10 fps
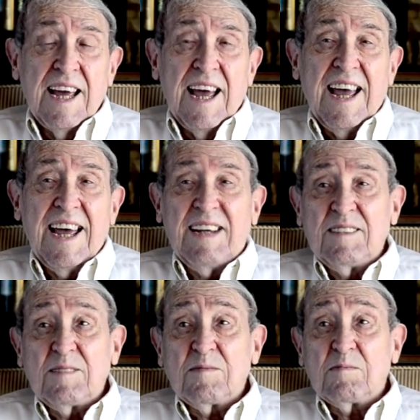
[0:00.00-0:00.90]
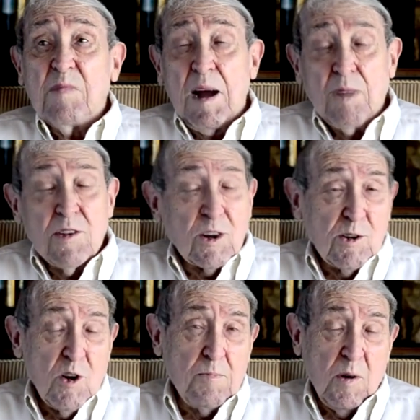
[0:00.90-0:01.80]
And my mother
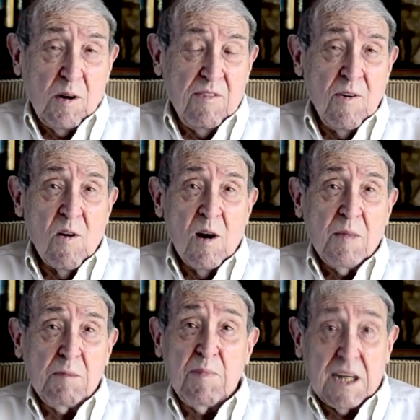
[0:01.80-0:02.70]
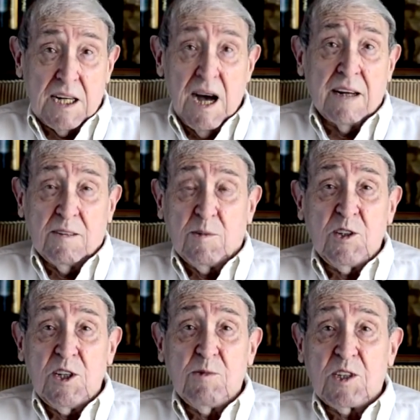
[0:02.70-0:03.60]
grew up on a farm and picked cotton when
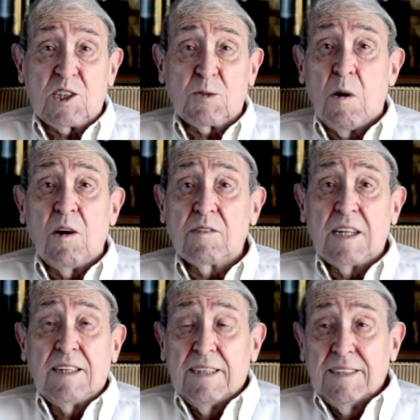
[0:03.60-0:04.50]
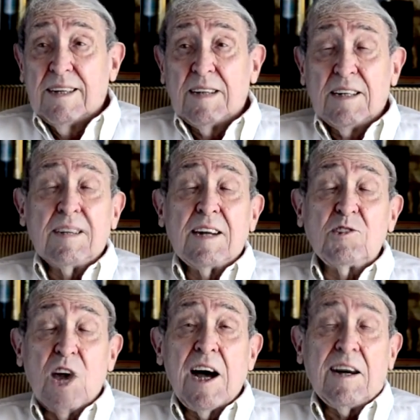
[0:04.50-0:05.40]
she was a
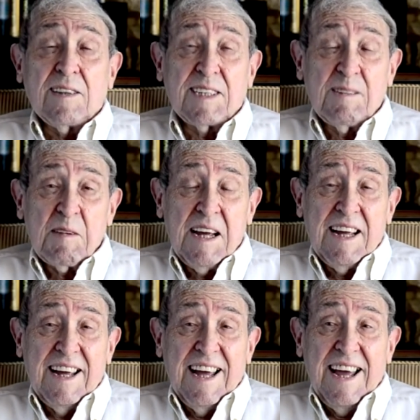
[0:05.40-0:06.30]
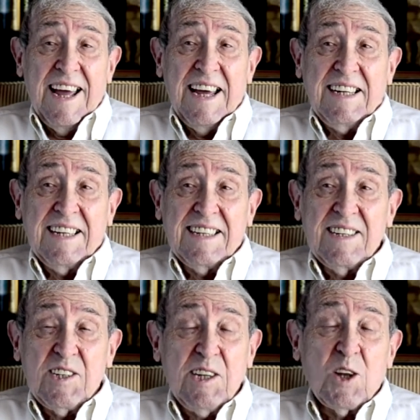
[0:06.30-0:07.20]
child. And
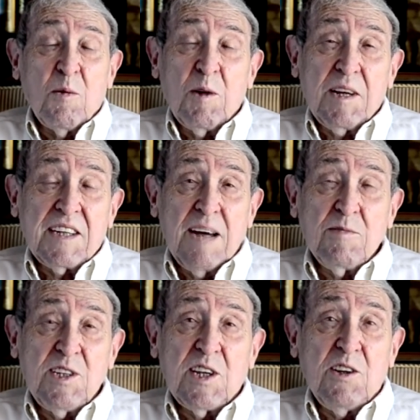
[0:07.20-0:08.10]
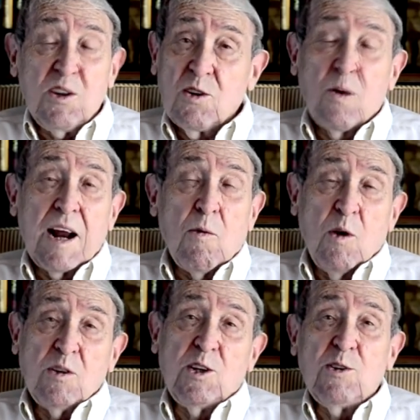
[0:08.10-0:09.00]
she told me one time, she said, you know what I
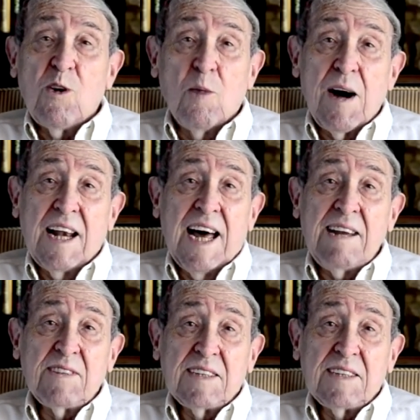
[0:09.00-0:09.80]
wanted to do all my life?